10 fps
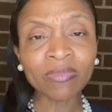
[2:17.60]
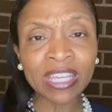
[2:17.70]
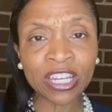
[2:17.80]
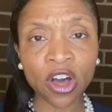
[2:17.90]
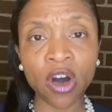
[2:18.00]

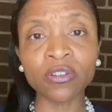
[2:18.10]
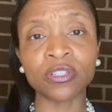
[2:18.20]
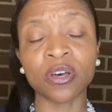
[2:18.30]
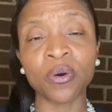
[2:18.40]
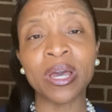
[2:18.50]
It
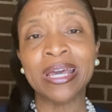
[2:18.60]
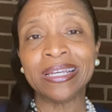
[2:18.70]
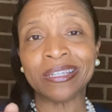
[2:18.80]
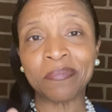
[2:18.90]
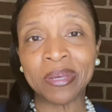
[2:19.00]
also
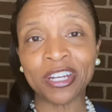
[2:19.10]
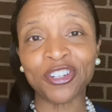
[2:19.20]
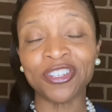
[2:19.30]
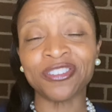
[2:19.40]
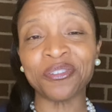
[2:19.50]

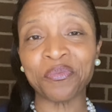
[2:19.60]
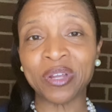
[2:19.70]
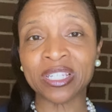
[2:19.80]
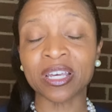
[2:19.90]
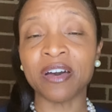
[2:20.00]
diminishes the
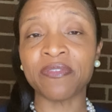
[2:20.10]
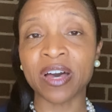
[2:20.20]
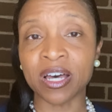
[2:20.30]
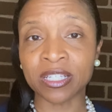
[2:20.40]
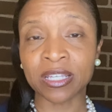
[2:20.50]
risk of
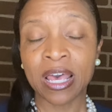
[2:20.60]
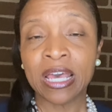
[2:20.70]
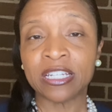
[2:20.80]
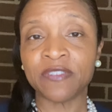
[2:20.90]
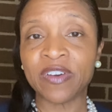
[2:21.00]
us
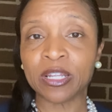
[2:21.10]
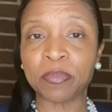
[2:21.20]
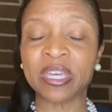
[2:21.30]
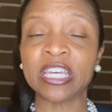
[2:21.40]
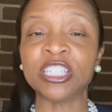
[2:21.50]

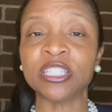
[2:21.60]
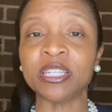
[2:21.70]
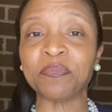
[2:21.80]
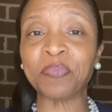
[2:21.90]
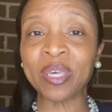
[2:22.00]
developing a
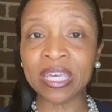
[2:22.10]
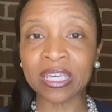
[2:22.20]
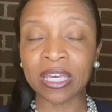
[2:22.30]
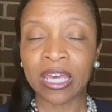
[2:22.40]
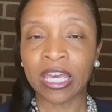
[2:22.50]
steep peak
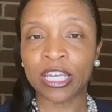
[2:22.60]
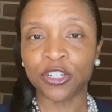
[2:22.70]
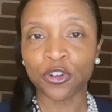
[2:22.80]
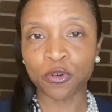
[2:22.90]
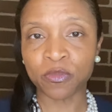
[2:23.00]
in
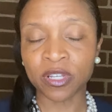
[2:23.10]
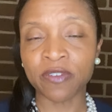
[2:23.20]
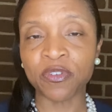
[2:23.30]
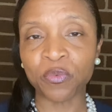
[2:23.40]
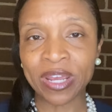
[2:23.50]
terms
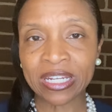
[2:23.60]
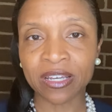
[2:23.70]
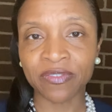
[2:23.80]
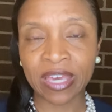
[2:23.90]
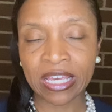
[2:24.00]
of the rate
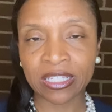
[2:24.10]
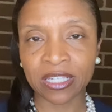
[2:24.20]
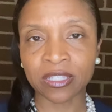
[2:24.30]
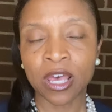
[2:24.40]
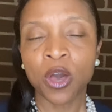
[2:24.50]
of
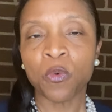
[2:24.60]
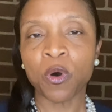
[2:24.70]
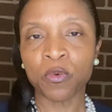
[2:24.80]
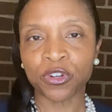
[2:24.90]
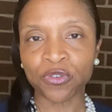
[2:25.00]
cases.
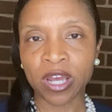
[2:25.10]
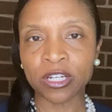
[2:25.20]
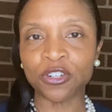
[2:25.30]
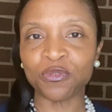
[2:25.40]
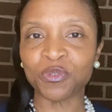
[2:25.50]
What we're trying
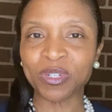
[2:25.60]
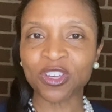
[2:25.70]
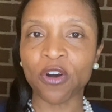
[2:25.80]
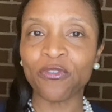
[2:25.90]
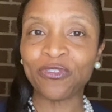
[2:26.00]
to do is what's
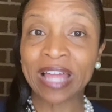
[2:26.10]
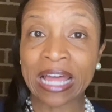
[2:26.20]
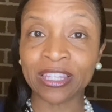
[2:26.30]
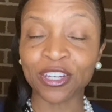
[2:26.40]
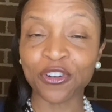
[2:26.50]
called
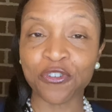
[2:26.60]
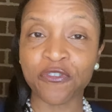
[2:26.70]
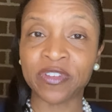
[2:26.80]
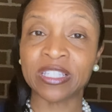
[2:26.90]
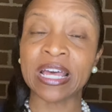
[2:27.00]
flatten the
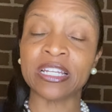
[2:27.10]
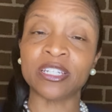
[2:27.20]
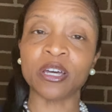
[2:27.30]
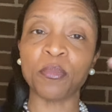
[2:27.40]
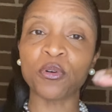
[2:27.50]
curve. It's that
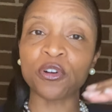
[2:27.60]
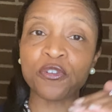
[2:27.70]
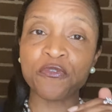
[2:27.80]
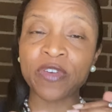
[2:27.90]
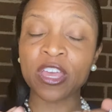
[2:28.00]
double
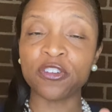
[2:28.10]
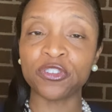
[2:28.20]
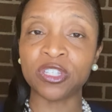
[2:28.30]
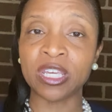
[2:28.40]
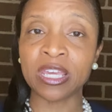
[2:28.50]
curve that you're
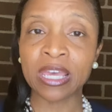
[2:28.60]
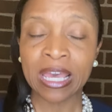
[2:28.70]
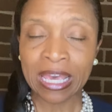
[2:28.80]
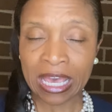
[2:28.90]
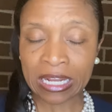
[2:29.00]
seeing
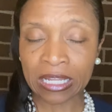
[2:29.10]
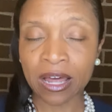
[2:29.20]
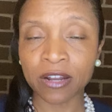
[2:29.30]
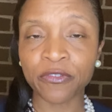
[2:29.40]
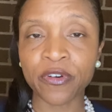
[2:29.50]
in a
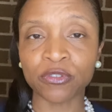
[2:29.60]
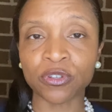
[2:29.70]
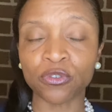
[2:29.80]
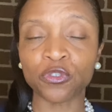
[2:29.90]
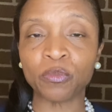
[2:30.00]
lot of folks'
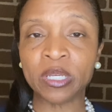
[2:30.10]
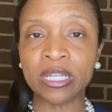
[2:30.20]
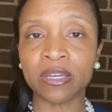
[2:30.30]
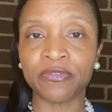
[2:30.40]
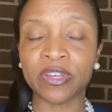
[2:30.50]
social
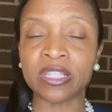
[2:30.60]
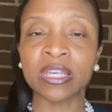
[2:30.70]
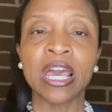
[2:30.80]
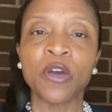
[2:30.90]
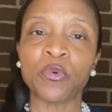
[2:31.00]
media feeds.
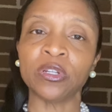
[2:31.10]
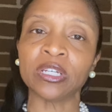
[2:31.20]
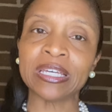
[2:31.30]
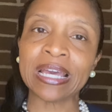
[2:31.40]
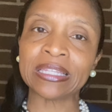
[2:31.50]
We're
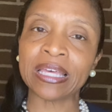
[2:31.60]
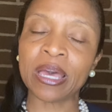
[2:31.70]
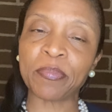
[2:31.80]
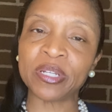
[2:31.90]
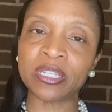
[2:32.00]
looking at the
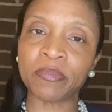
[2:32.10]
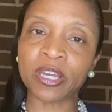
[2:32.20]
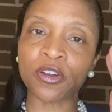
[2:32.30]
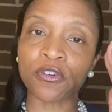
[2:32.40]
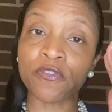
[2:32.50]

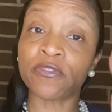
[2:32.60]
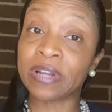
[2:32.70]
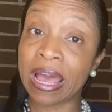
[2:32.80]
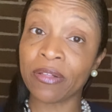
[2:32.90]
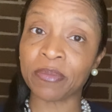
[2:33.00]
epidemic curve, or
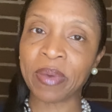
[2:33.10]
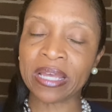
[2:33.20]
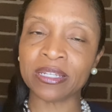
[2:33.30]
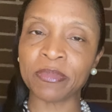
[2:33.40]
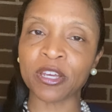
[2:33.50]
now the
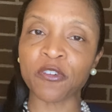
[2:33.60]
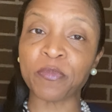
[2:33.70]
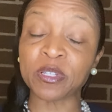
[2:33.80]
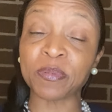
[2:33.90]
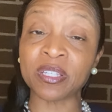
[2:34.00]
pandemic curve,
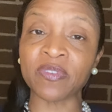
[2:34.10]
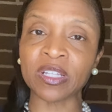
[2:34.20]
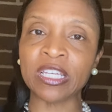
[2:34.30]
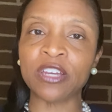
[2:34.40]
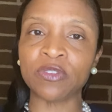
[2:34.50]
but
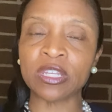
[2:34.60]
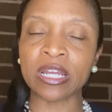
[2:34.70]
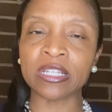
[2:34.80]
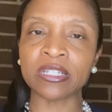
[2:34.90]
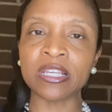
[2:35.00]
specifically here in the
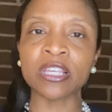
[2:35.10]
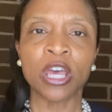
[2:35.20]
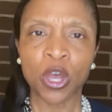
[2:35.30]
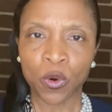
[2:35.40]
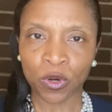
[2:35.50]
United States,
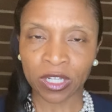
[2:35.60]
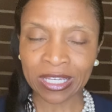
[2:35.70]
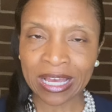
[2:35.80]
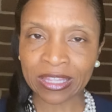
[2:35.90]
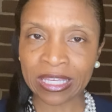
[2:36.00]
we're
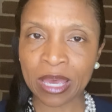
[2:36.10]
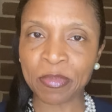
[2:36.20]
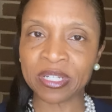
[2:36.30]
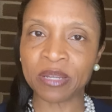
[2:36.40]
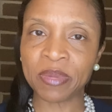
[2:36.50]
looking at the
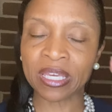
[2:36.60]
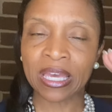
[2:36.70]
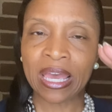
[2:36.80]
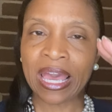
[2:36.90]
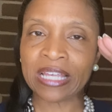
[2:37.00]
epidemic
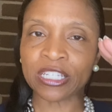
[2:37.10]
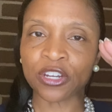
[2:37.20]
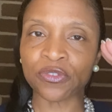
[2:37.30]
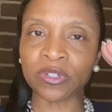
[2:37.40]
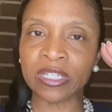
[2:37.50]
as it
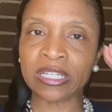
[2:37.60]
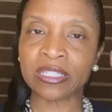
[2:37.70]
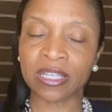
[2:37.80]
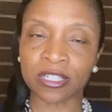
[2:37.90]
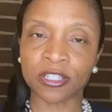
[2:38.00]
currently
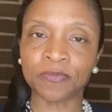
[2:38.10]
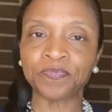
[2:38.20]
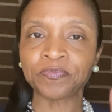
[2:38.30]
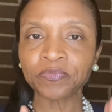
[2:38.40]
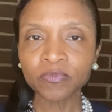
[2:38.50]
exists.
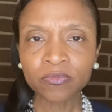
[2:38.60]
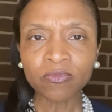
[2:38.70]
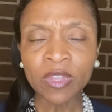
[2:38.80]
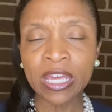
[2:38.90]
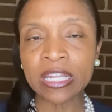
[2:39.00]

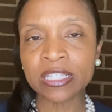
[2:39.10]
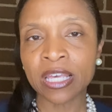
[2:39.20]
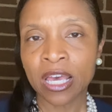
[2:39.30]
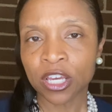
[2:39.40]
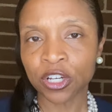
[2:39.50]
And it's
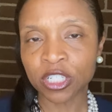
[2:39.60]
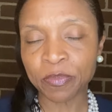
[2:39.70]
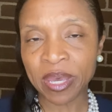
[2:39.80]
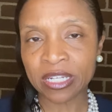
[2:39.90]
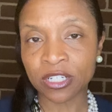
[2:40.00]
good to
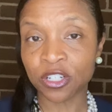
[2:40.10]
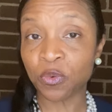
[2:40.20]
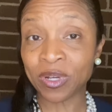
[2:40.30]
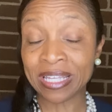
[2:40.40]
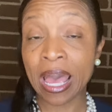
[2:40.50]
pay attention to
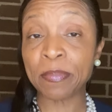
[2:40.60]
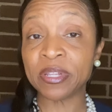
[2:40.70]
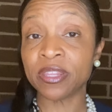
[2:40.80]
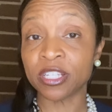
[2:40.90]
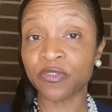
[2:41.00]
what's
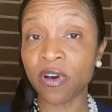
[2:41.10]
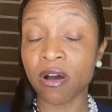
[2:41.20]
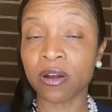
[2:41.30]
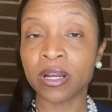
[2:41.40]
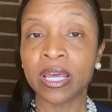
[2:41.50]
happened thus
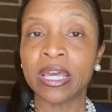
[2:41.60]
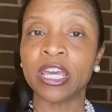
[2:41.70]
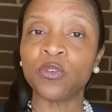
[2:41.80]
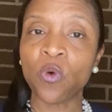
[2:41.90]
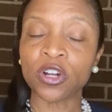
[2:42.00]
far.
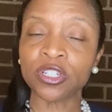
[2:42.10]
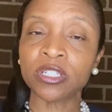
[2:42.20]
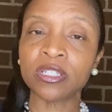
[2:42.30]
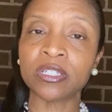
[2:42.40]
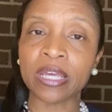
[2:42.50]
In
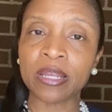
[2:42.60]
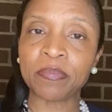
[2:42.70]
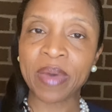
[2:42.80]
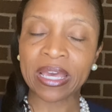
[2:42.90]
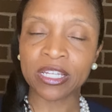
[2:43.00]
Washington State,
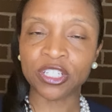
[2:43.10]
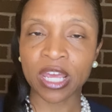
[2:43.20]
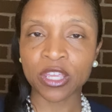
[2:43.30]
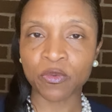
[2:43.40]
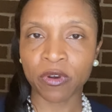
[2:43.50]
back in
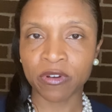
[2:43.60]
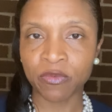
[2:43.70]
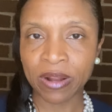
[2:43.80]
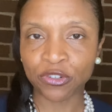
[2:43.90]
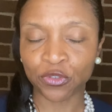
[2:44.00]
January,
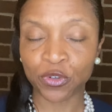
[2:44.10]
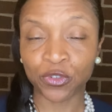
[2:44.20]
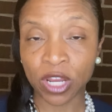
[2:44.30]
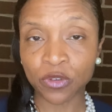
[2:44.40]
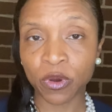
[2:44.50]
around
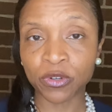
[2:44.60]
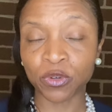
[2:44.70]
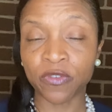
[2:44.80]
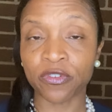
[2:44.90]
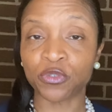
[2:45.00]
January
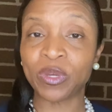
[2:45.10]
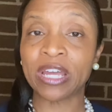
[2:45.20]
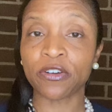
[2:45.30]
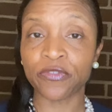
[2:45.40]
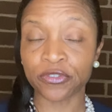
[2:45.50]
21st, we
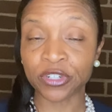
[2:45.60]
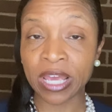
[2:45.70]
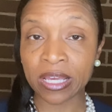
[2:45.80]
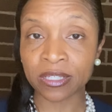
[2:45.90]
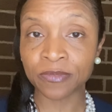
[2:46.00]
had our first
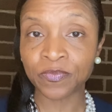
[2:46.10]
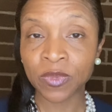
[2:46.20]
case.